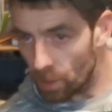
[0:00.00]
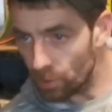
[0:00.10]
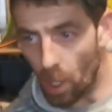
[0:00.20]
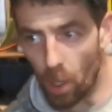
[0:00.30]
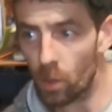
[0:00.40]

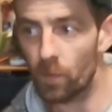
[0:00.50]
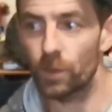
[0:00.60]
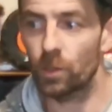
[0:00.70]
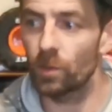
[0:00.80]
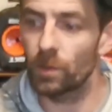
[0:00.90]
not
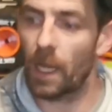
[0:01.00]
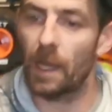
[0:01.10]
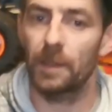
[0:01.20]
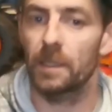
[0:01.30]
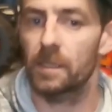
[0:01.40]
overdone
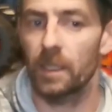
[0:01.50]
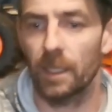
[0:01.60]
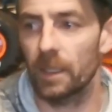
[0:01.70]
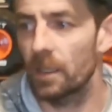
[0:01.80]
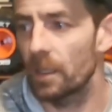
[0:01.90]
like this
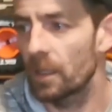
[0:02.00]
thing.